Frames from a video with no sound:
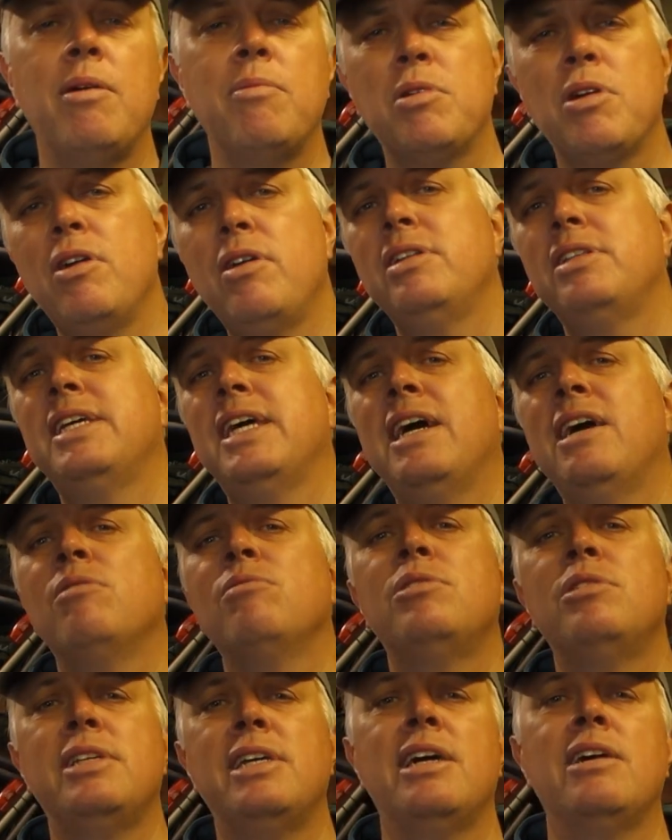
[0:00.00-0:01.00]
I'm going
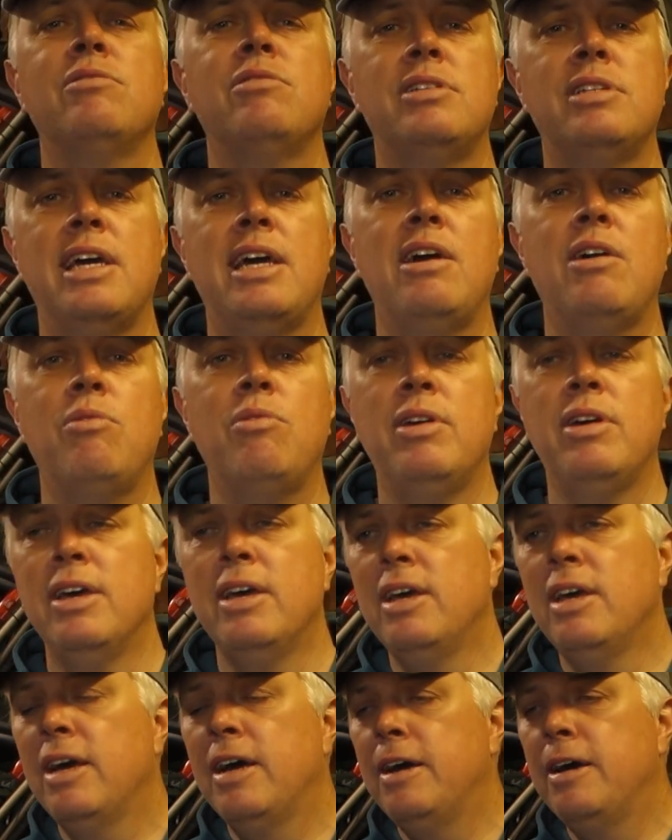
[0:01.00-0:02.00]
town to town to town.
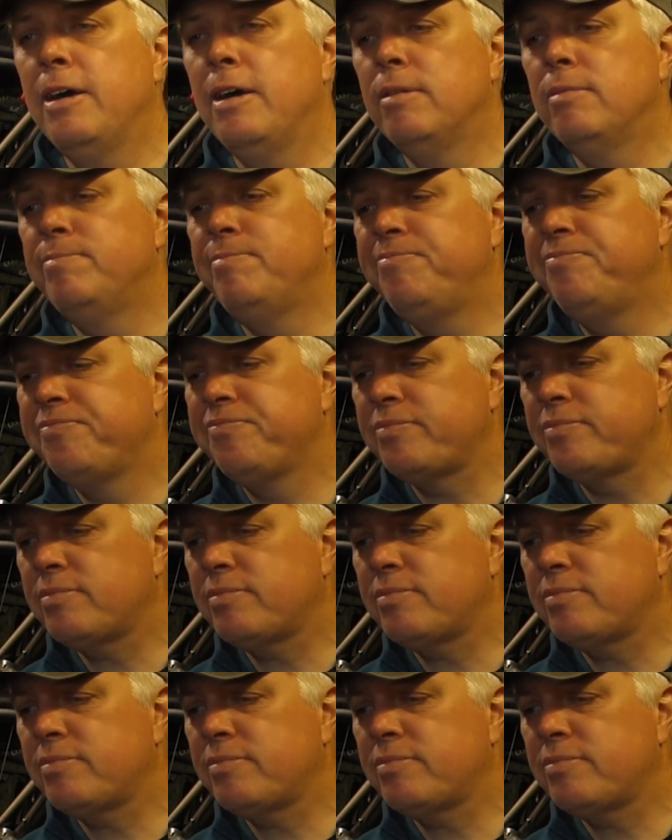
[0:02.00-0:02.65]
Um,